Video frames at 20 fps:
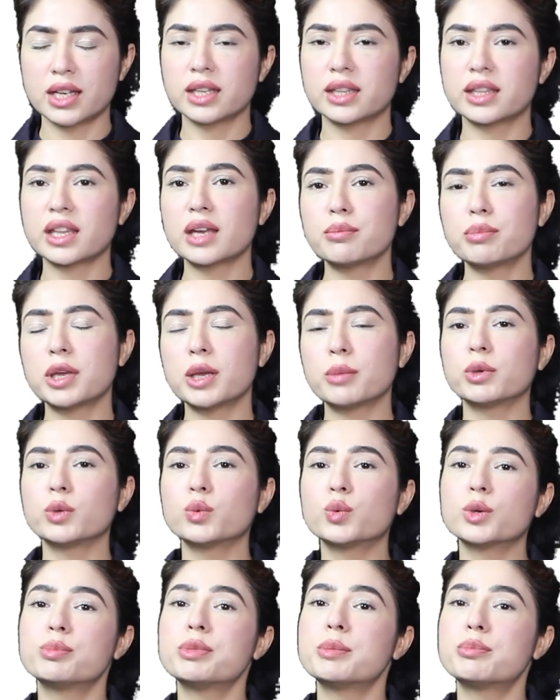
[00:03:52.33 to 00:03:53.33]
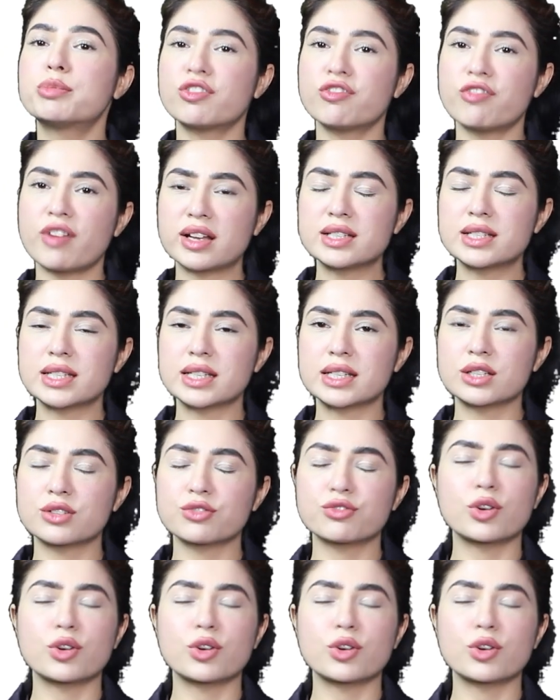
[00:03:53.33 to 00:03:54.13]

then people would be prevented